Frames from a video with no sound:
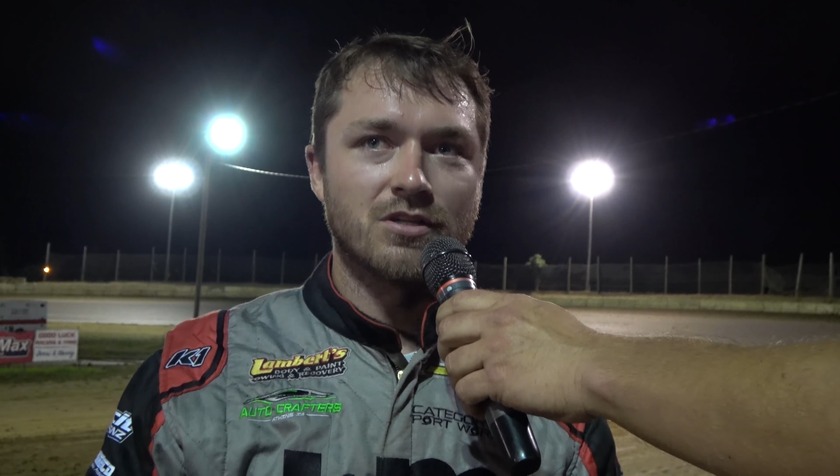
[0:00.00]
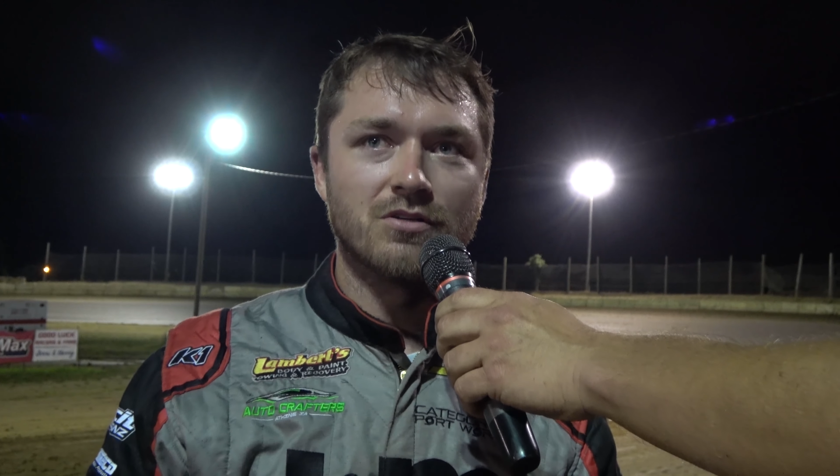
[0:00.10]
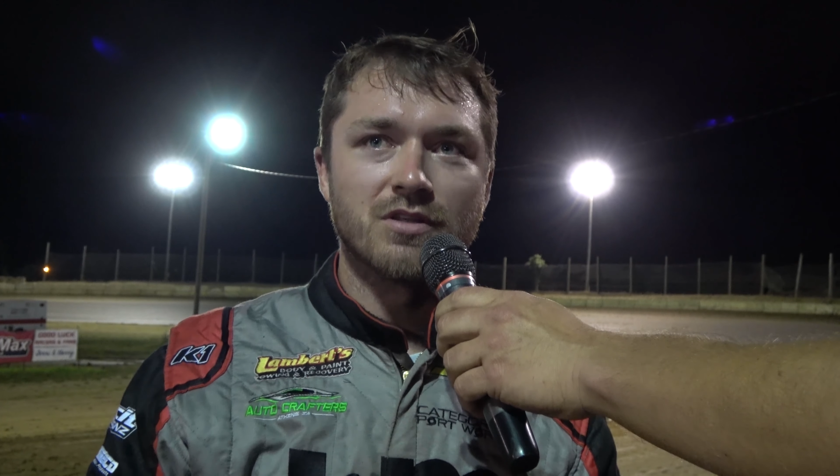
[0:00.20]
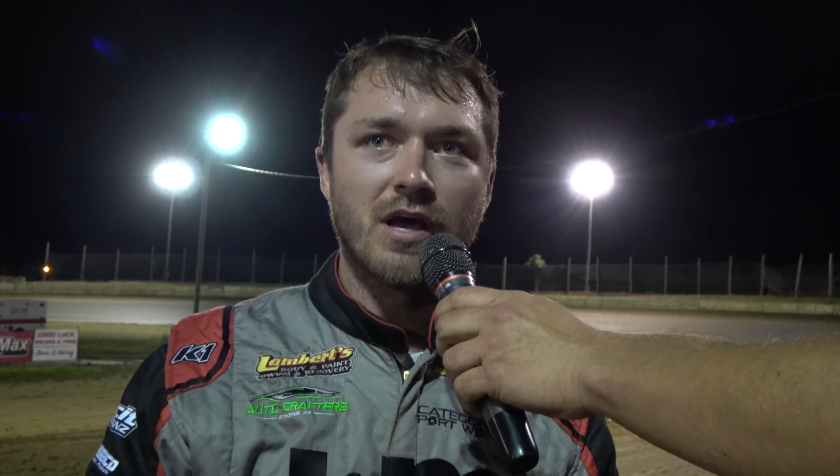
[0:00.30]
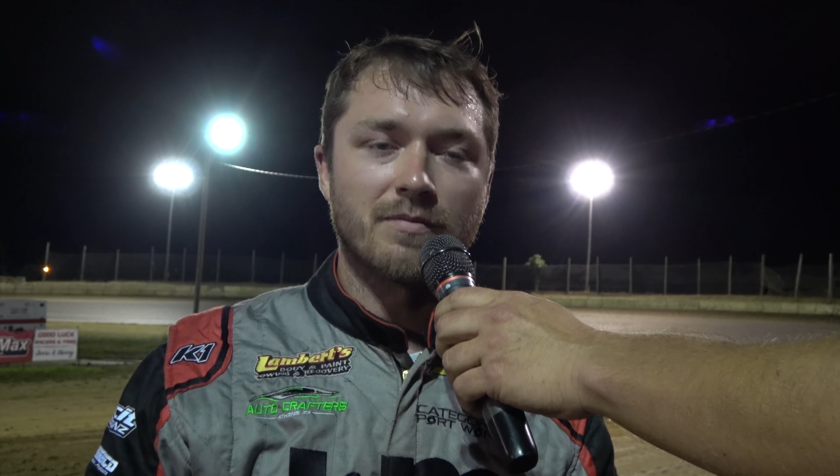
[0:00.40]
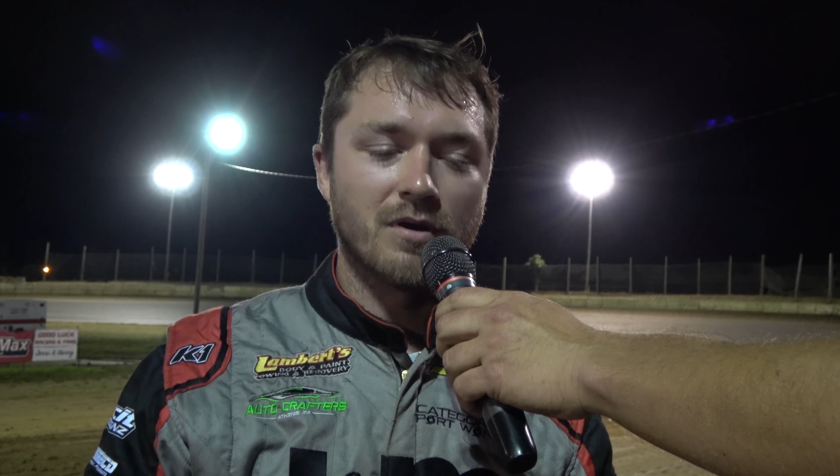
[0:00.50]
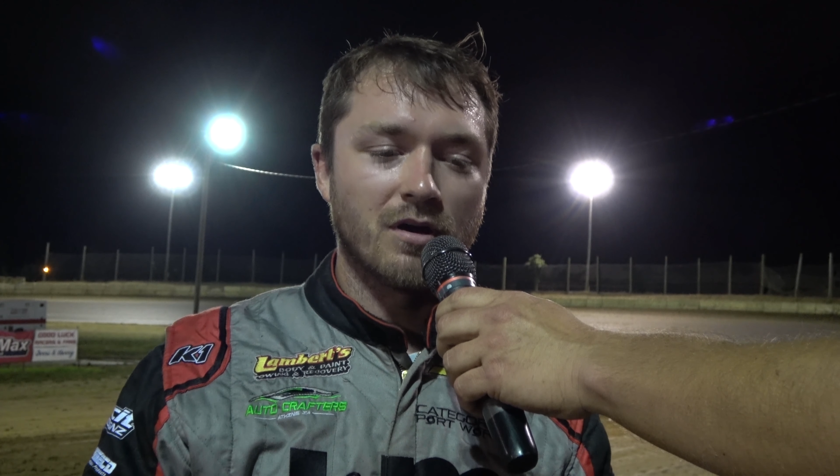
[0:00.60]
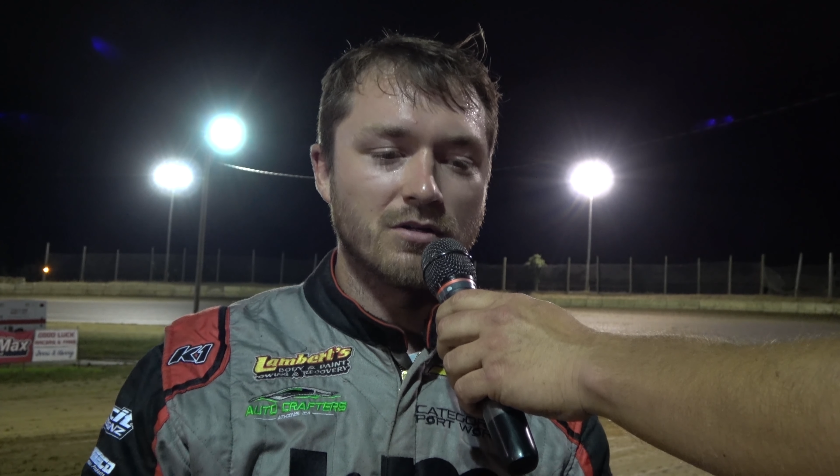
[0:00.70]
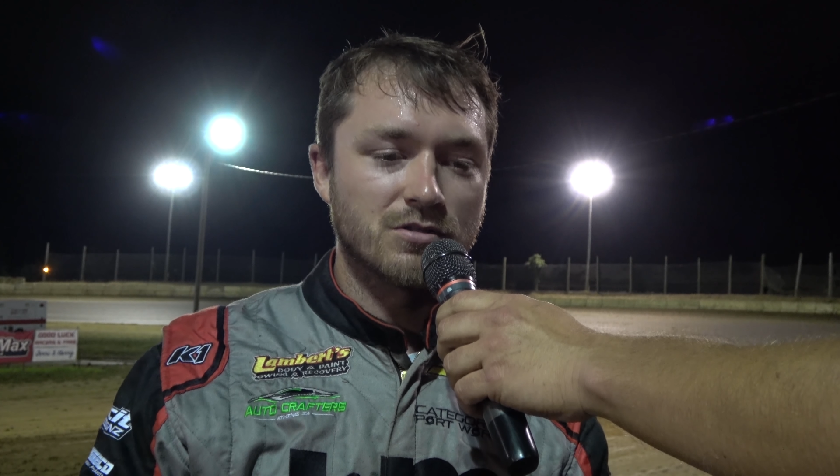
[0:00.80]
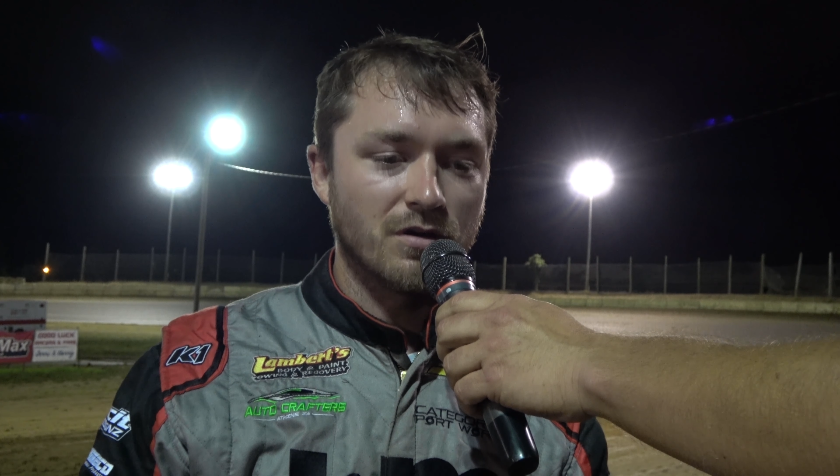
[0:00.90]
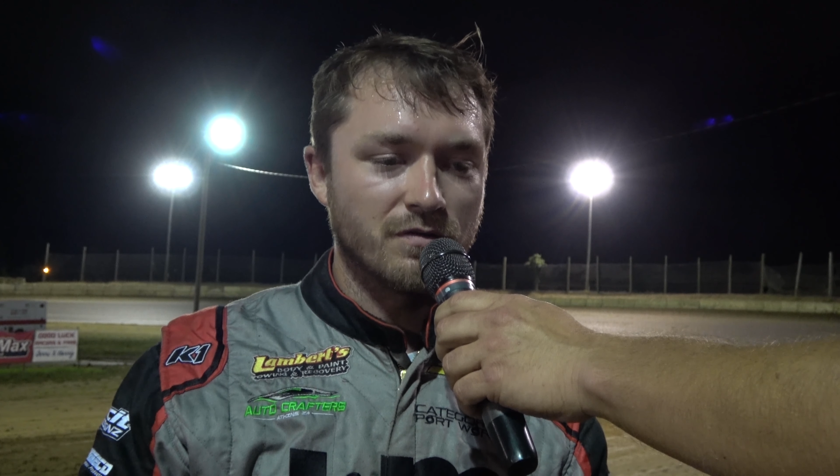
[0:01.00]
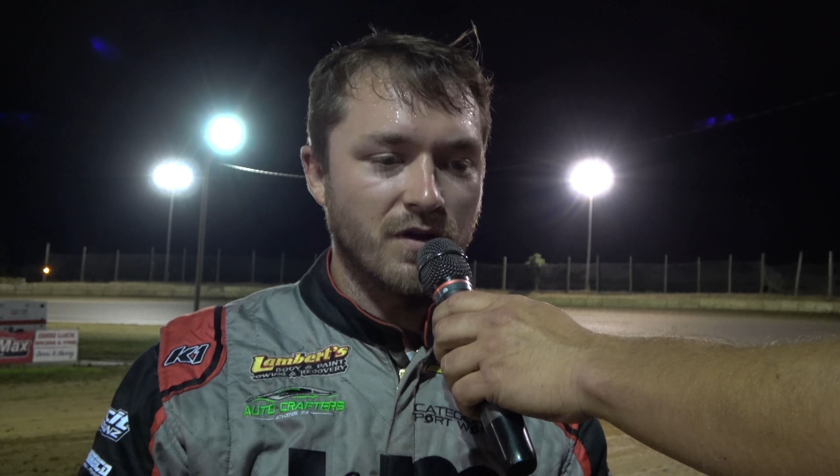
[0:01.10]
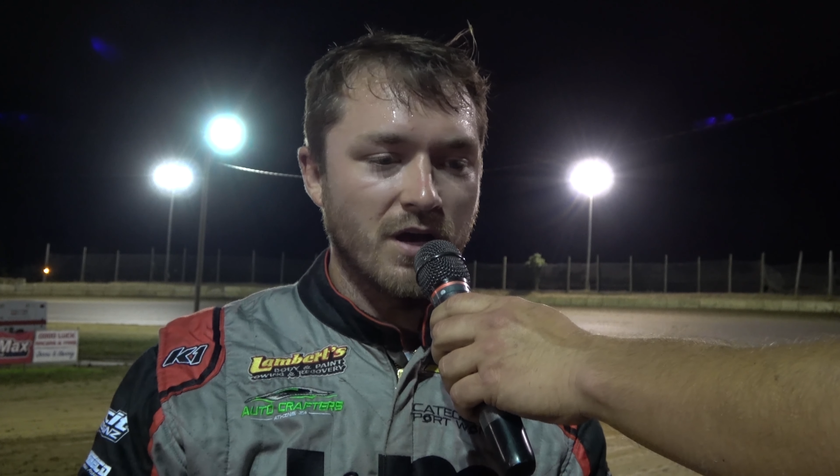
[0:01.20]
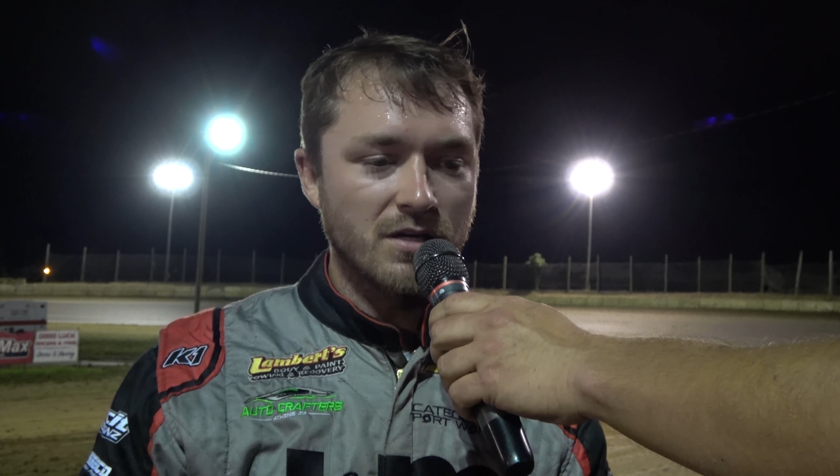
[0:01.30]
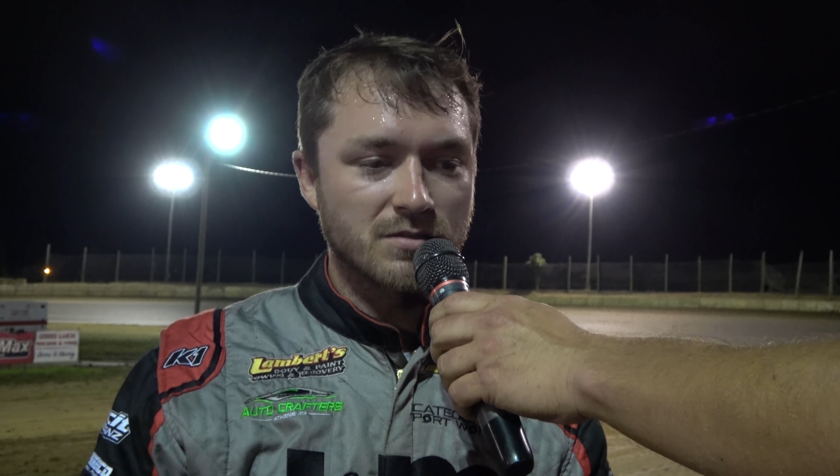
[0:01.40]
those lap cars so
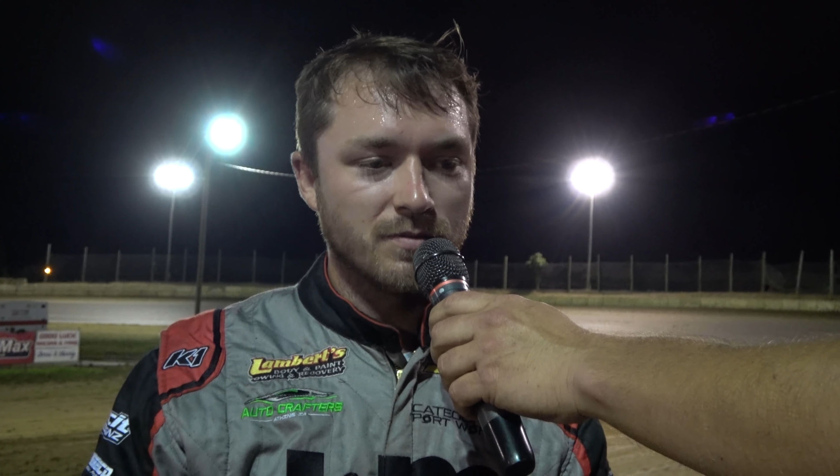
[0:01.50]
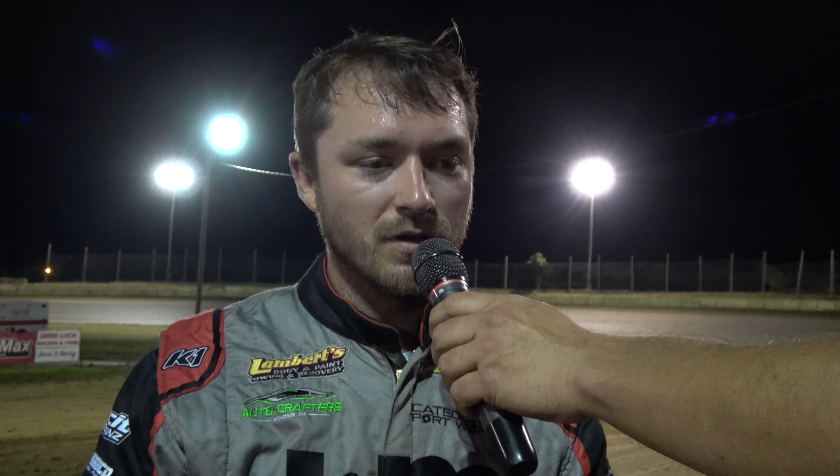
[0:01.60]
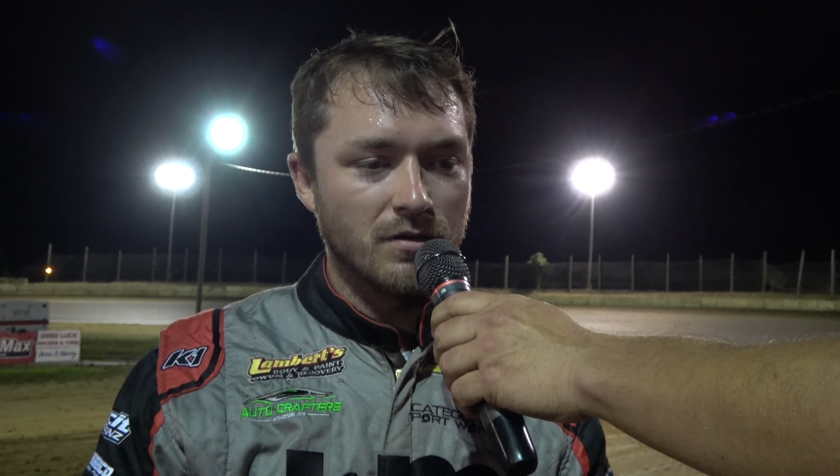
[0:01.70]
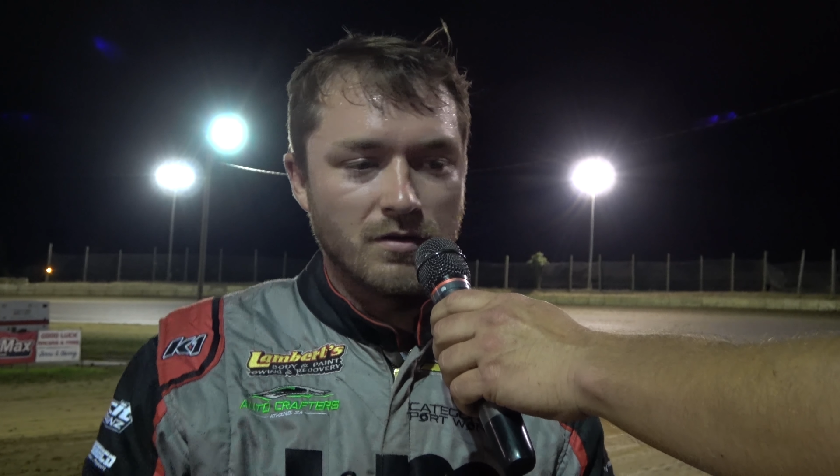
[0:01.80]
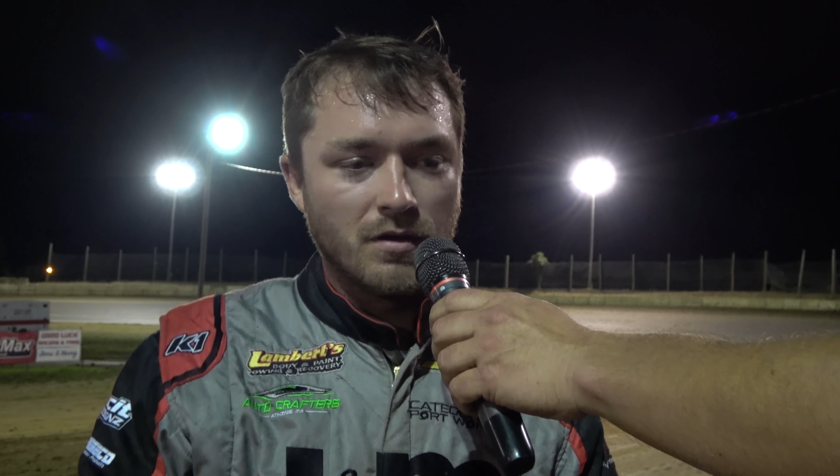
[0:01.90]
fast, but